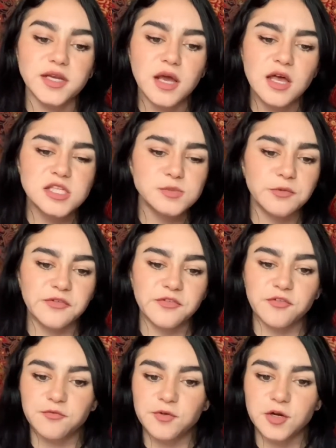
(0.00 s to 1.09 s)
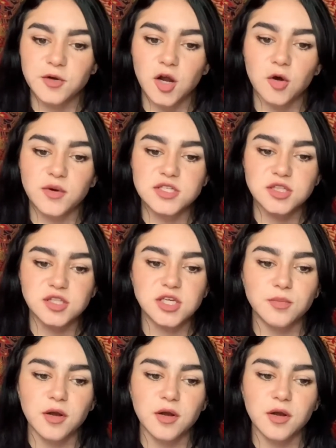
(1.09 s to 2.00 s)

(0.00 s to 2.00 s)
It's moving from Virgo into Libra.